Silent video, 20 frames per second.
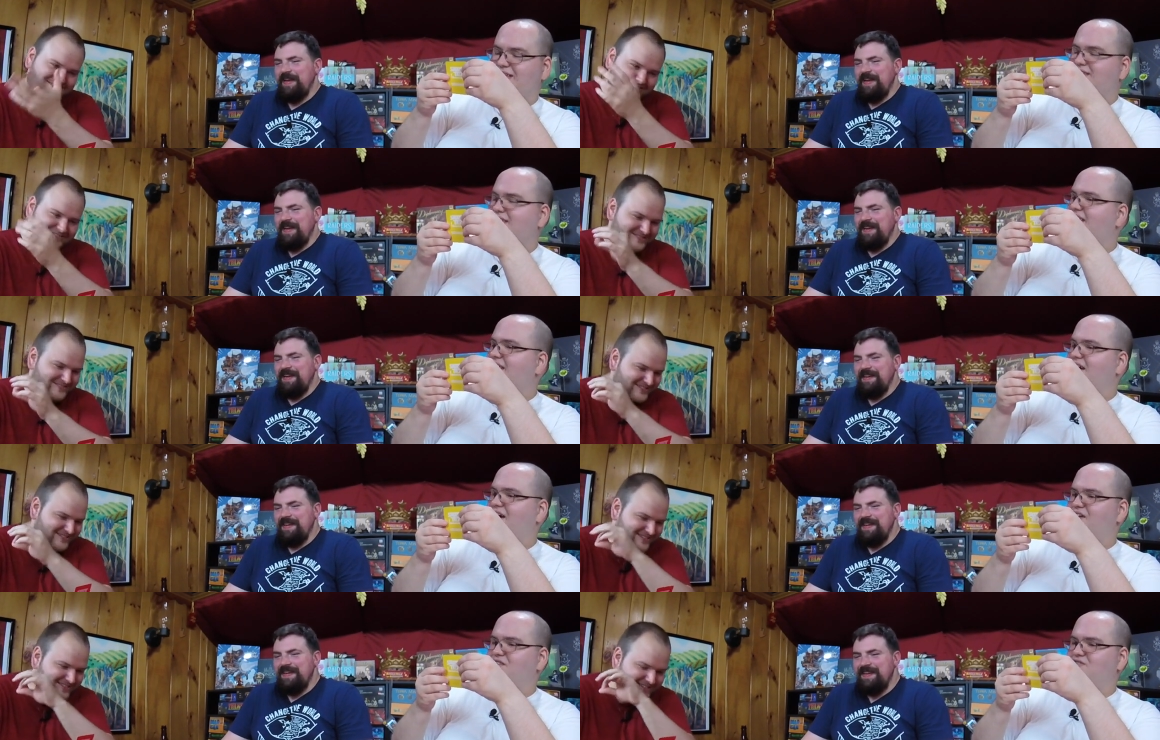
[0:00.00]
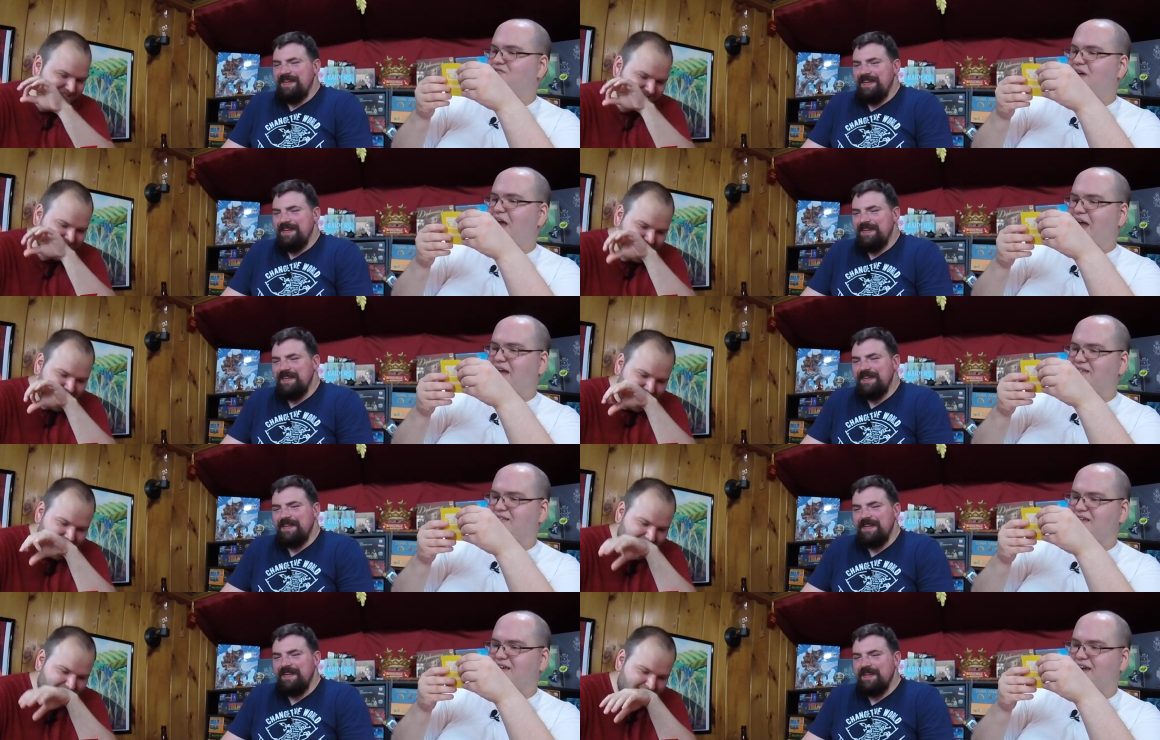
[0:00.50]
Speaker 1: It's a
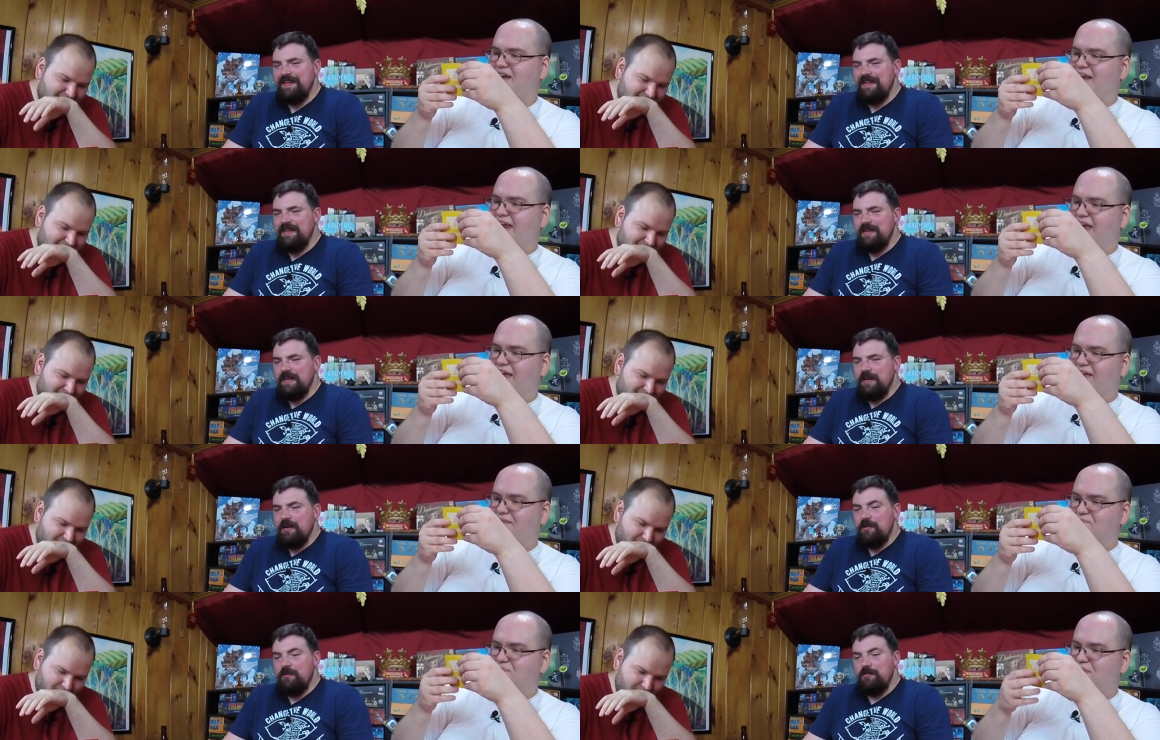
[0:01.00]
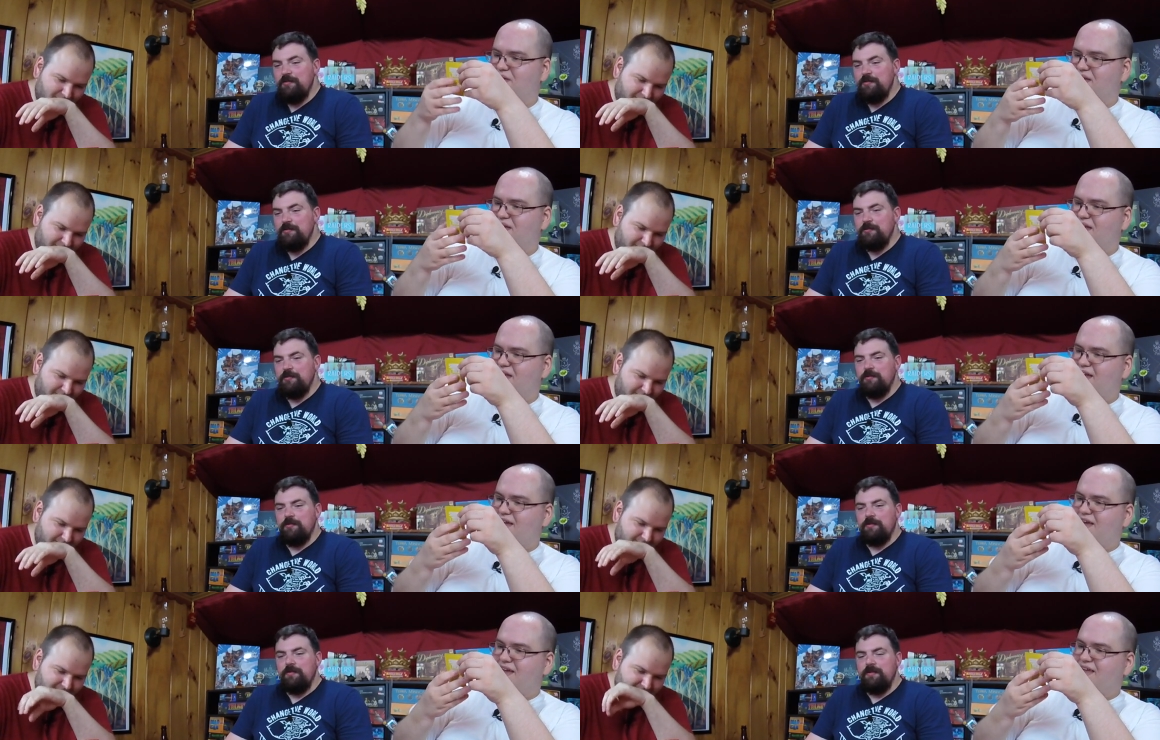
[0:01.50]
contract signing. Of course.
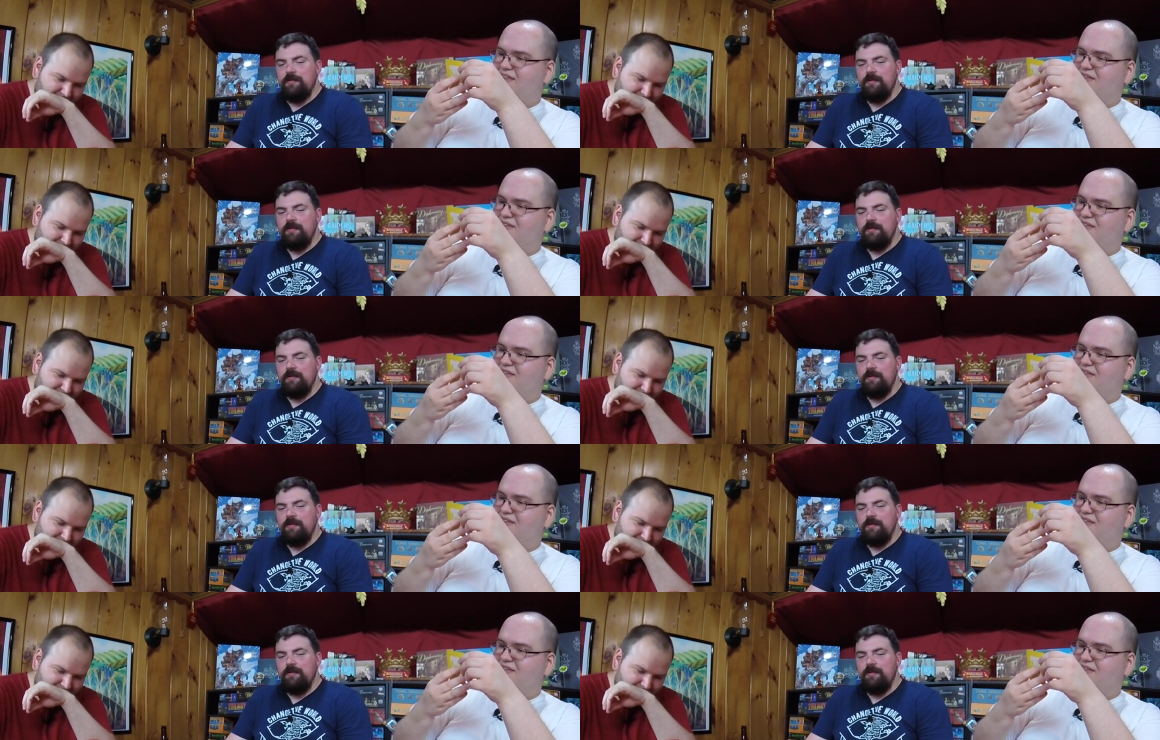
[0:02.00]
Ooh.